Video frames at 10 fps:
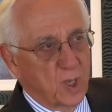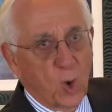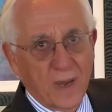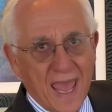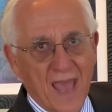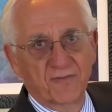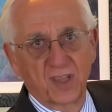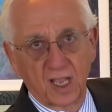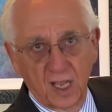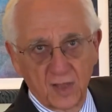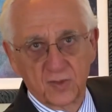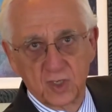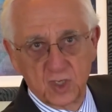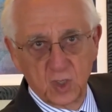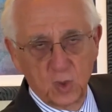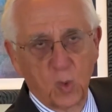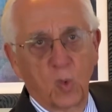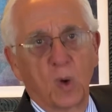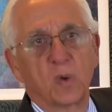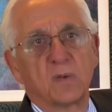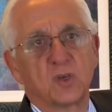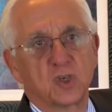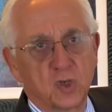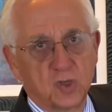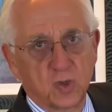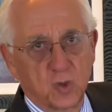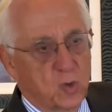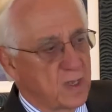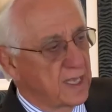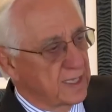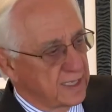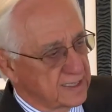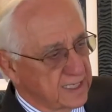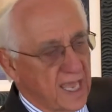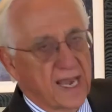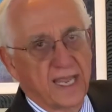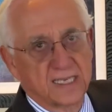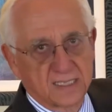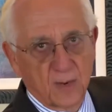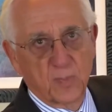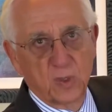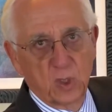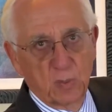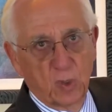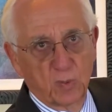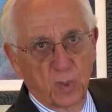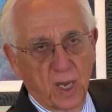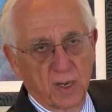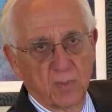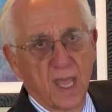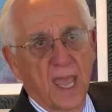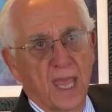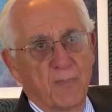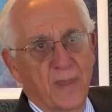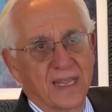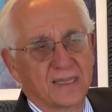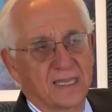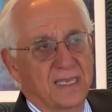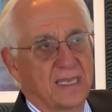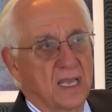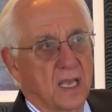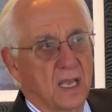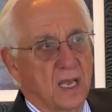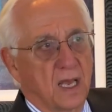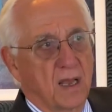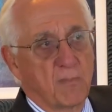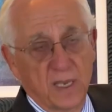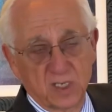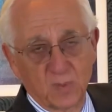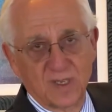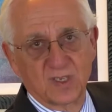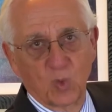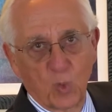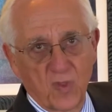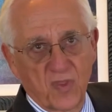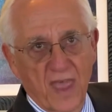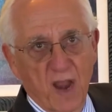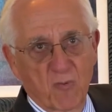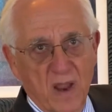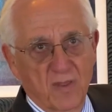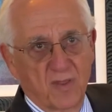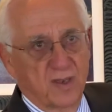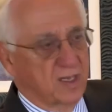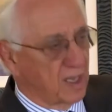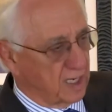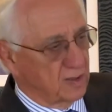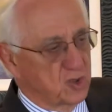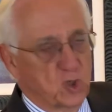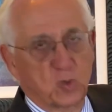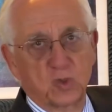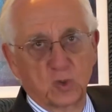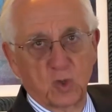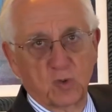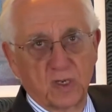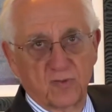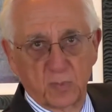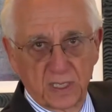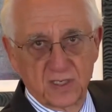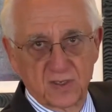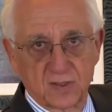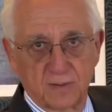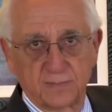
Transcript: We don't have to cut the shoe. What we should do is get a separate unit mold bottom and make the measurements with that rather than cutting the shoe in 2 or 3 different places.